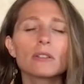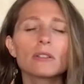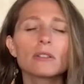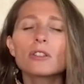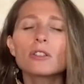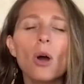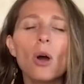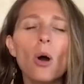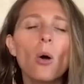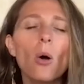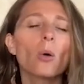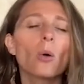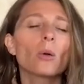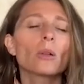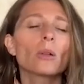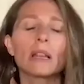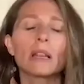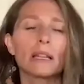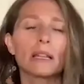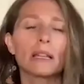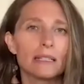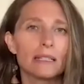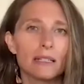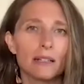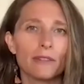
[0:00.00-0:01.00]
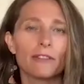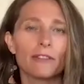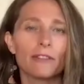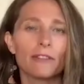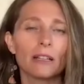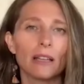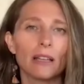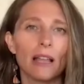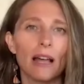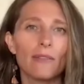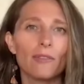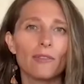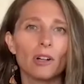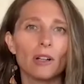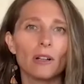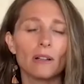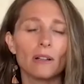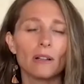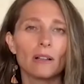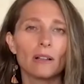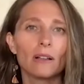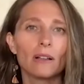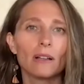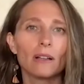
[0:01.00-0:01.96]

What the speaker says: totally different level.